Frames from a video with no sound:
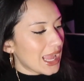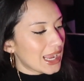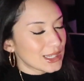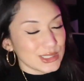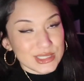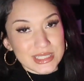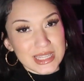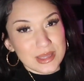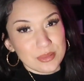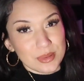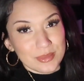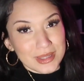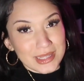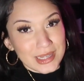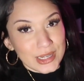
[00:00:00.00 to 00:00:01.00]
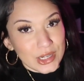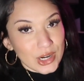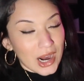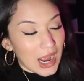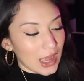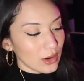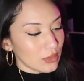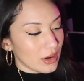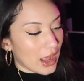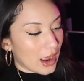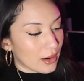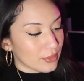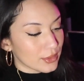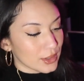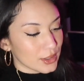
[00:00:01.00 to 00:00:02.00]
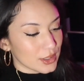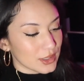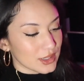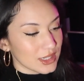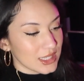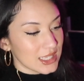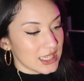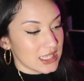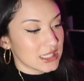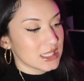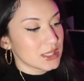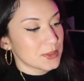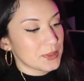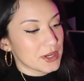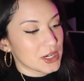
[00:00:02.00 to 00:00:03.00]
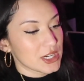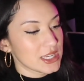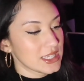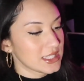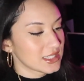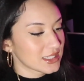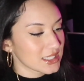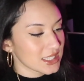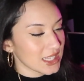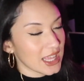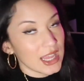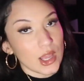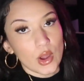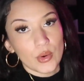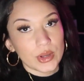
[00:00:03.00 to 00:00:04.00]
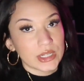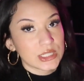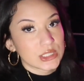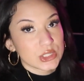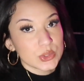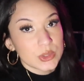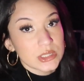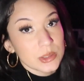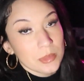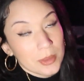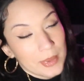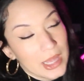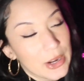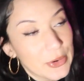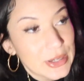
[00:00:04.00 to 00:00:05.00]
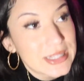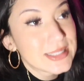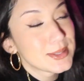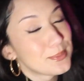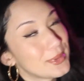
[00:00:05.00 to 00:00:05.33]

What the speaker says: I just keep them in here. I don't ever experience like, oh, I need to switch on my batteries,